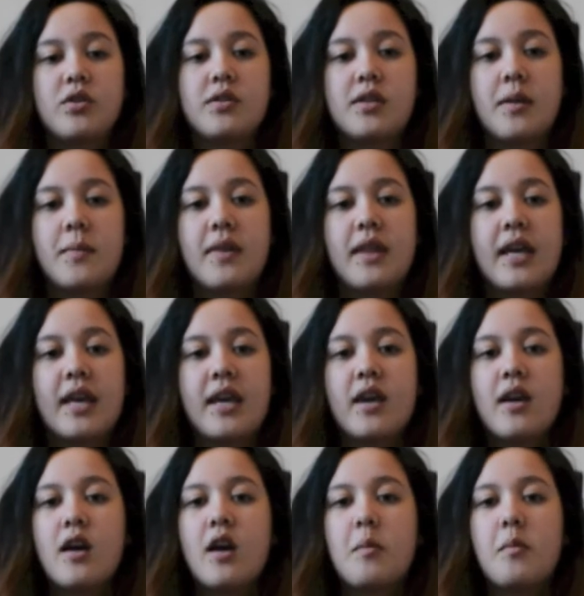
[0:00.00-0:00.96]
or something
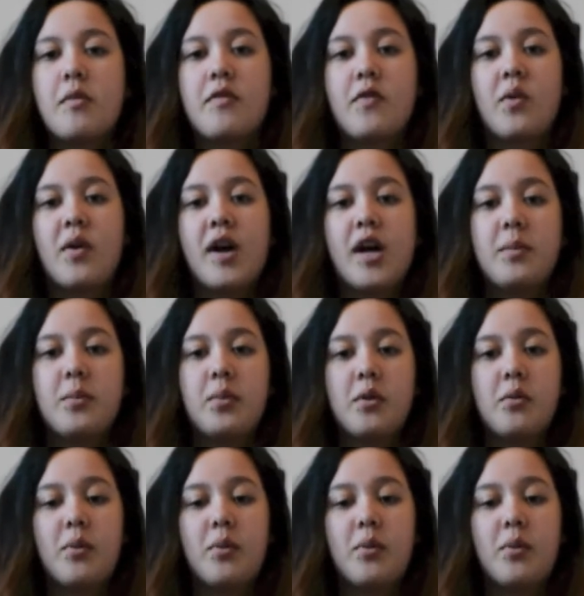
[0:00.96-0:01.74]
before handball